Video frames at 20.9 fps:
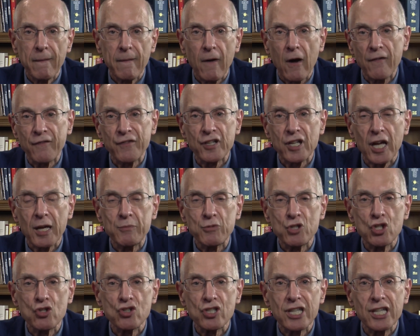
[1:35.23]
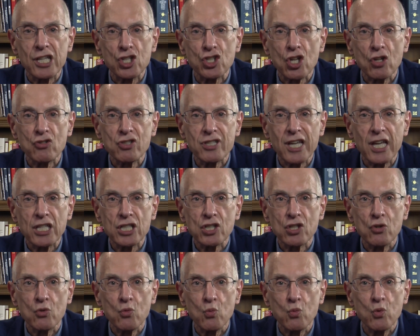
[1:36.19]
oftentimes used in
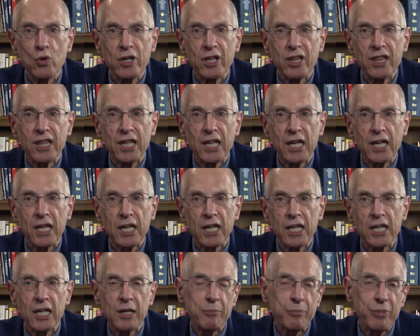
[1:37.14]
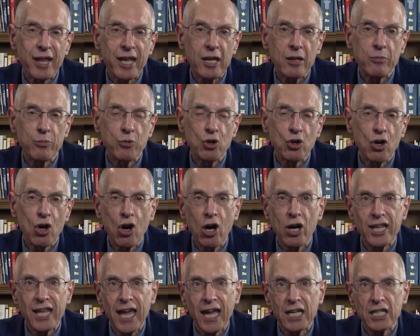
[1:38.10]
association with an implantable
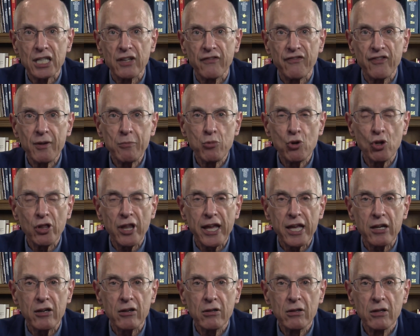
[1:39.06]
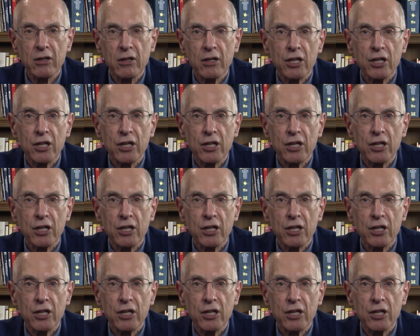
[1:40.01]
cardiac defibrillator.